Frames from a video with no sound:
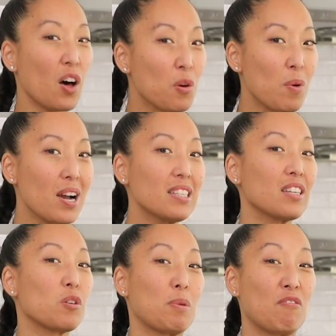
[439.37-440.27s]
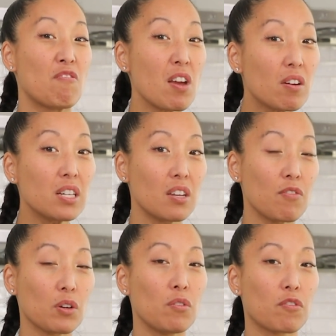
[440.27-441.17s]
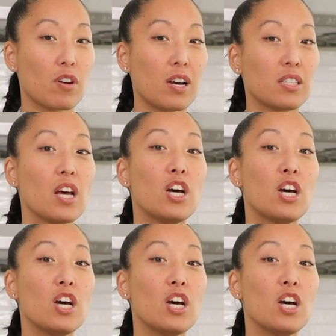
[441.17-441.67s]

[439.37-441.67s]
otherwise it'll be very difficult for us